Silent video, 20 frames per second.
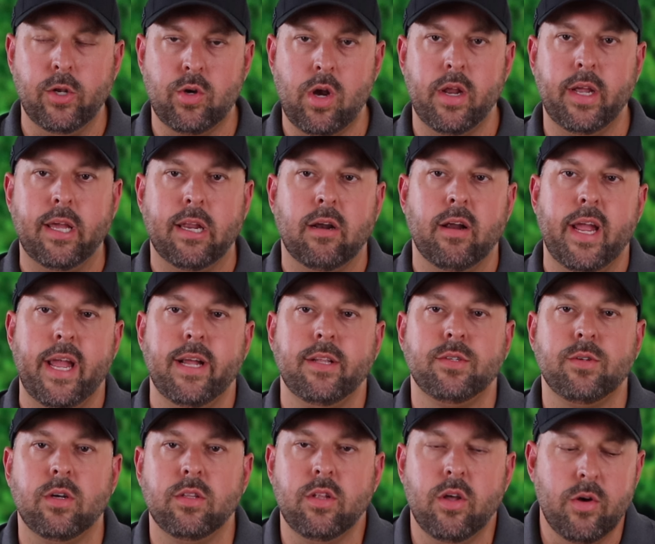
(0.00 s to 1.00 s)
try to get our hands
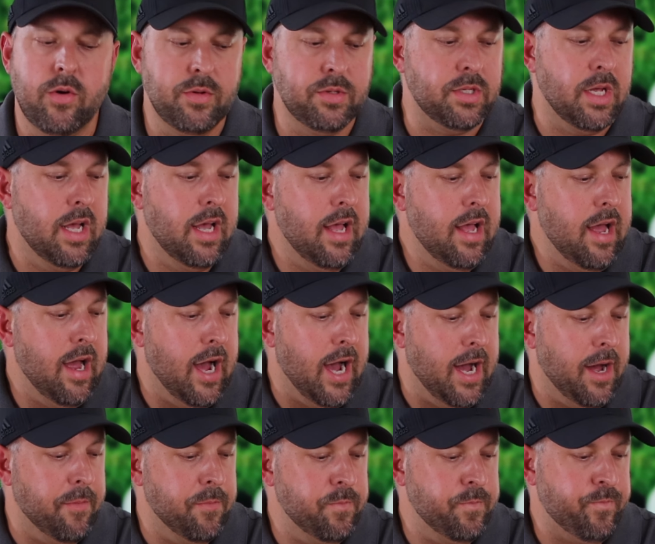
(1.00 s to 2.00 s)
on those.
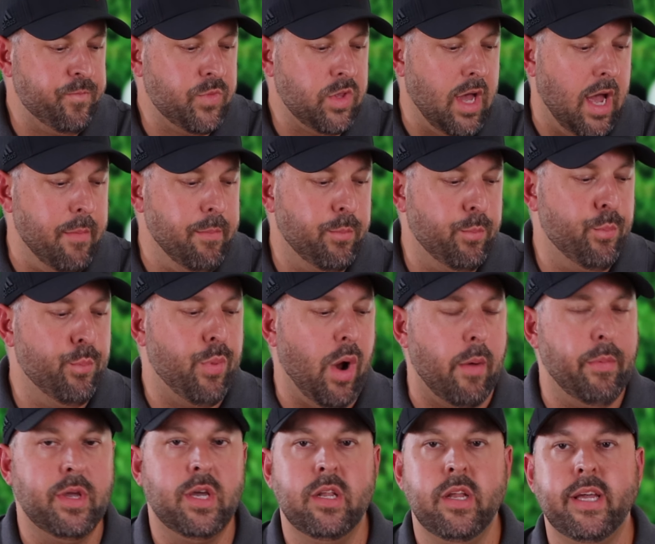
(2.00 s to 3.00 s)
I'm
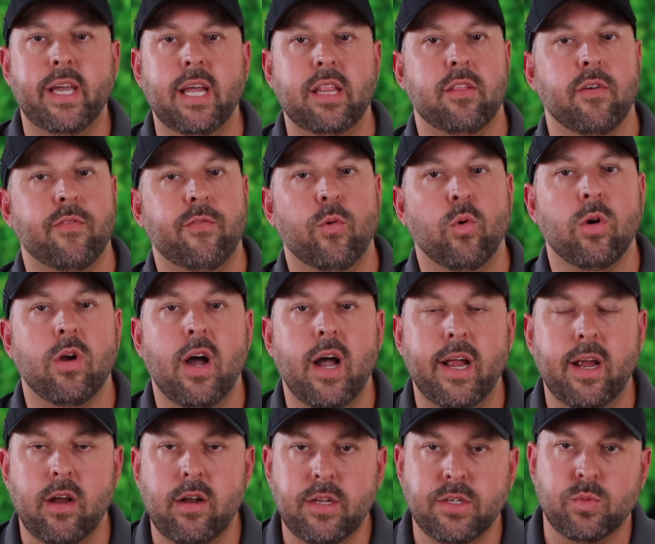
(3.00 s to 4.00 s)
probably going to get the
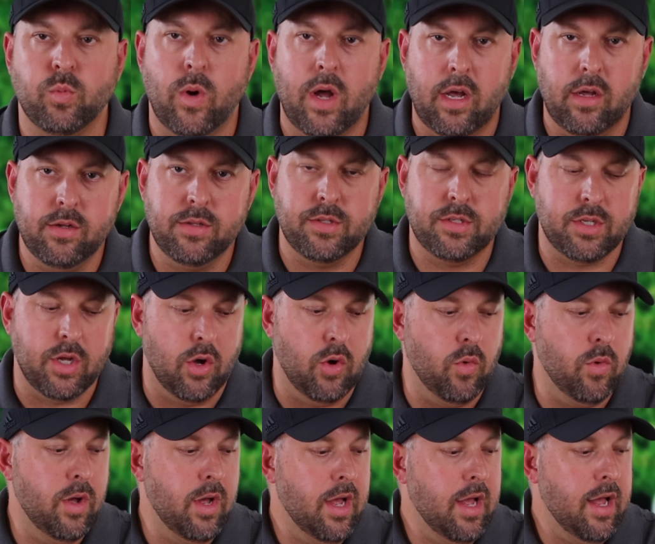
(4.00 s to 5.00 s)
4-iron as well. And
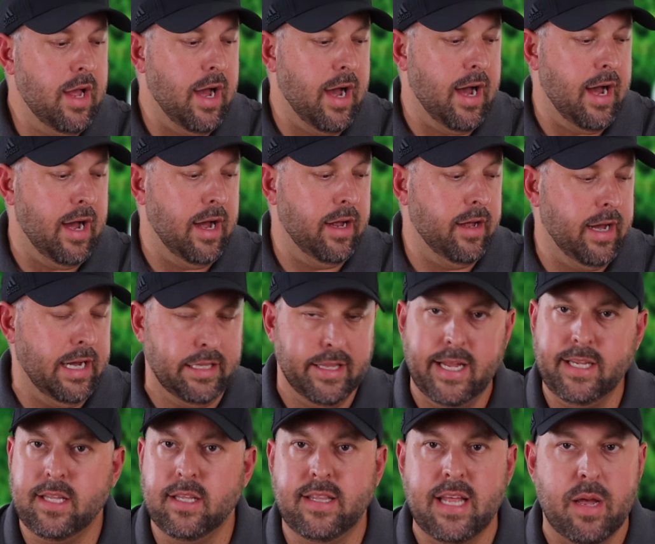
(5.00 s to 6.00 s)
so I
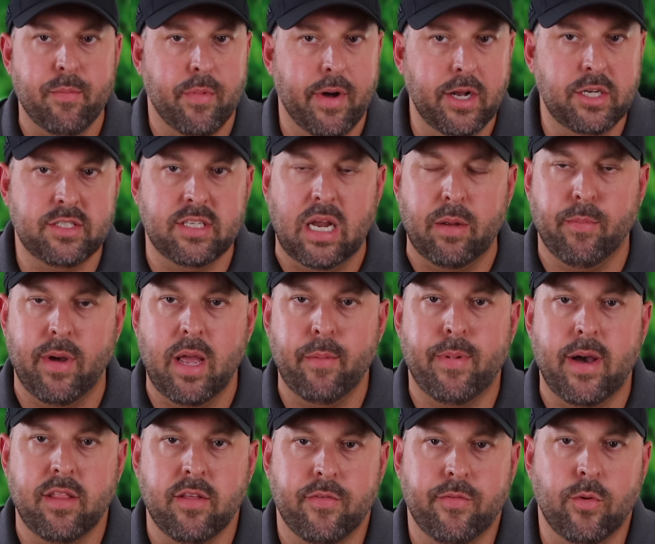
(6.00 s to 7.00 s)
liked it that much that I might
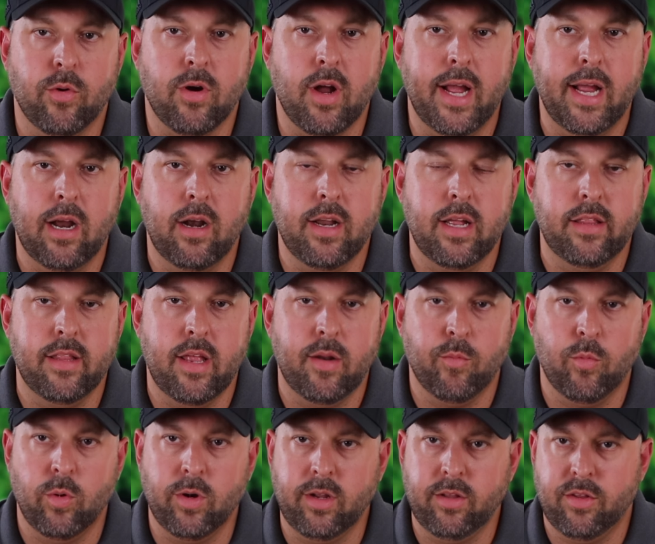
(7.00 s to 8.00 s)
buy the 4-iron, and then
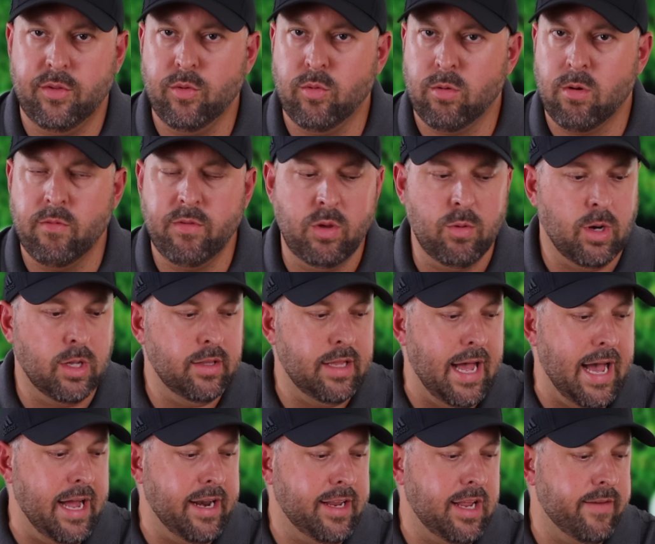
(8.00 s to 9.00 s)
we'll do a review on
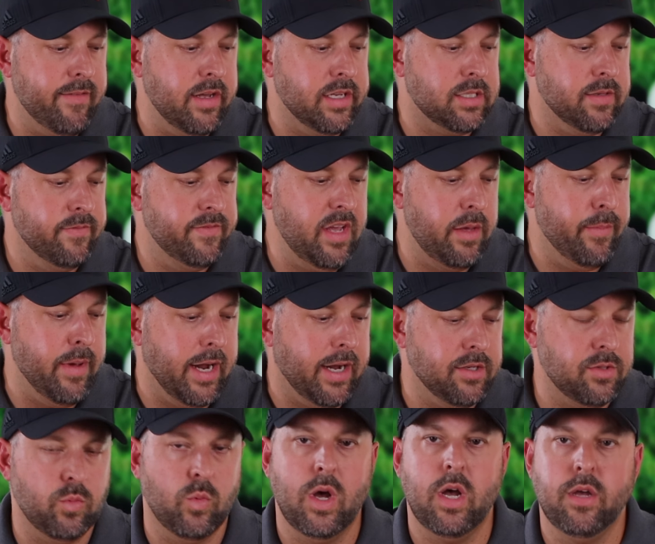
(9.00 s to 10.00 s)
that and give you some feedback
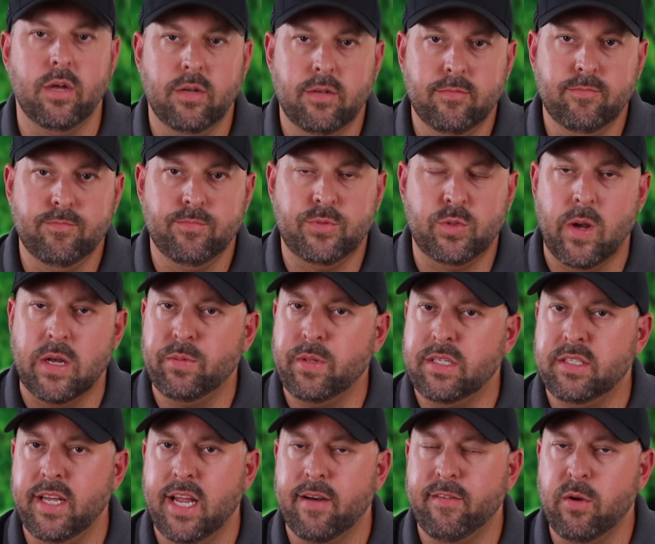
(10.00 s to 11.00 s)
as well. So as we
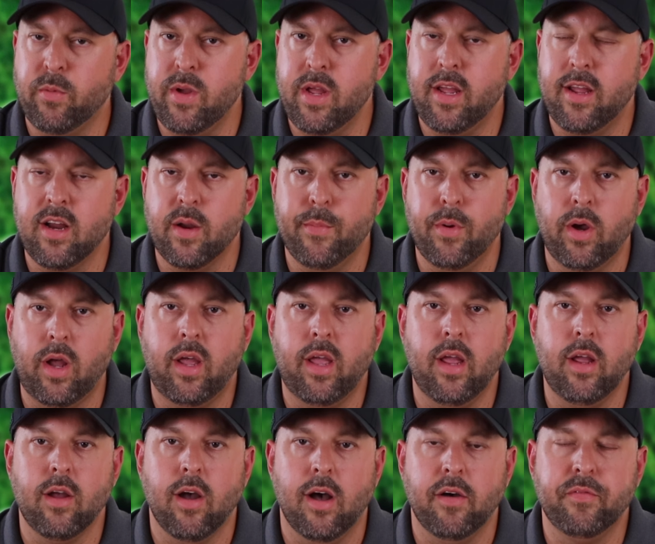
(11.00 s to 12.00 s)
say every week here at Bogey
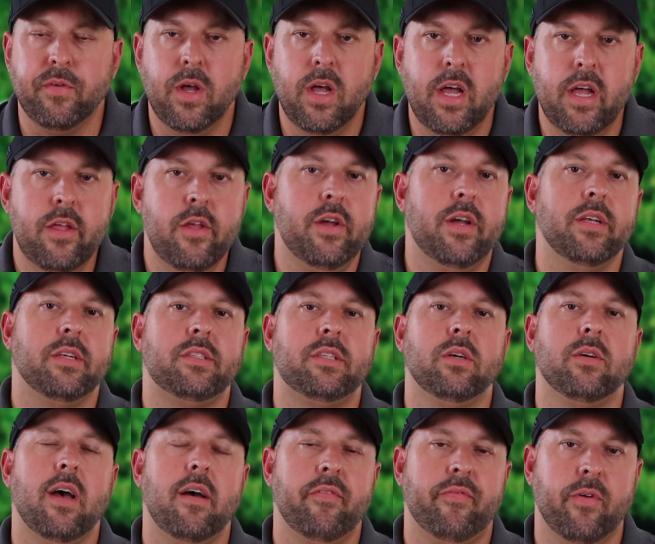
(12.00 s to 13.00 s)
King Golf, you can
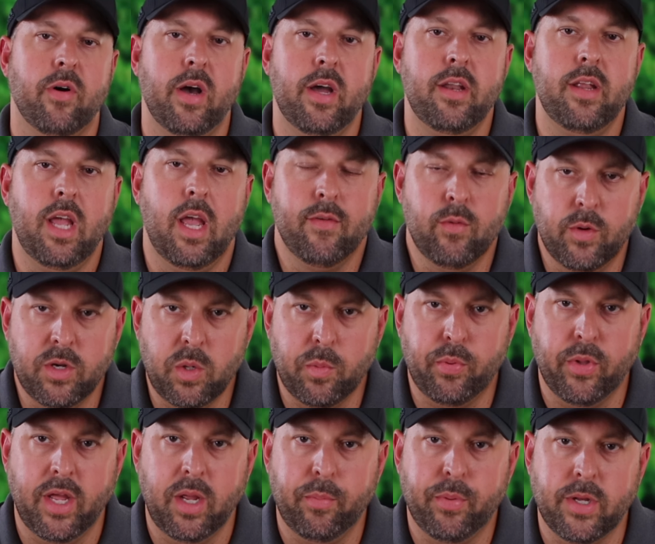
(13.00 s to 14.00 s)
still have fun even when you're
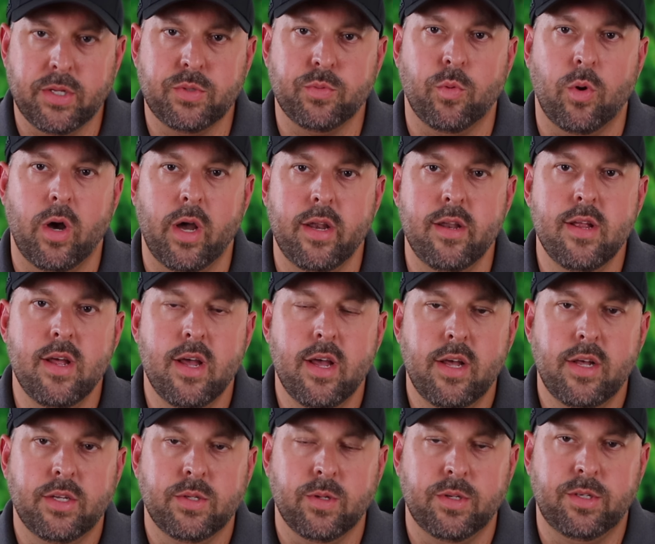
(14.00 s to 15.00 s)
playing +1.
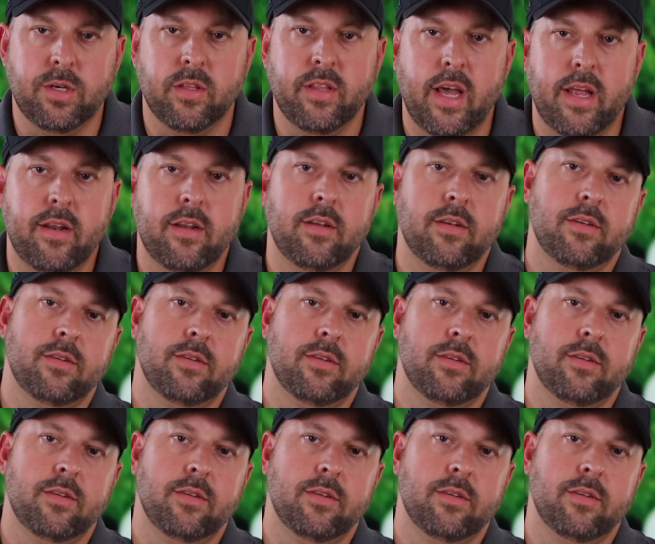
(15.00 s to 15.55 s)
So until then,